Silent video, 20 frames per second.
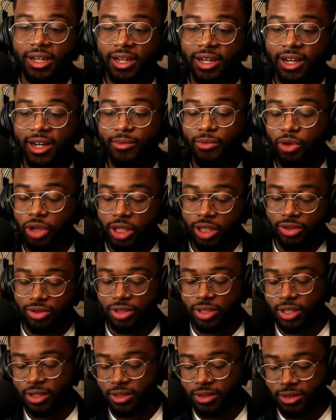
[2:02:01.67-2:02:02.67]
I'm really
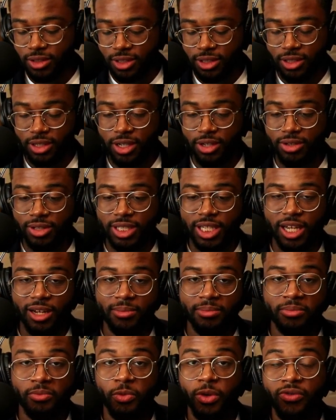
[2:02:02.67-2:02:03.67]
interested to hear this
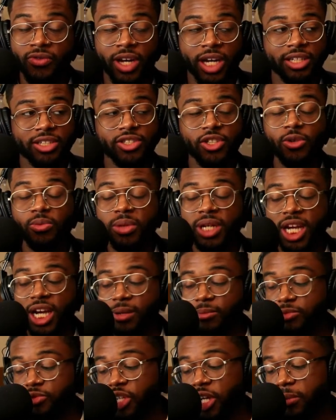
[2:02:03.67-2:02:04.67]
album. We've got so many
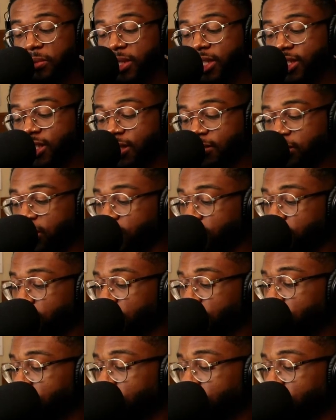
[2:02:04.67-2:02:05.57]
albums dropping in September.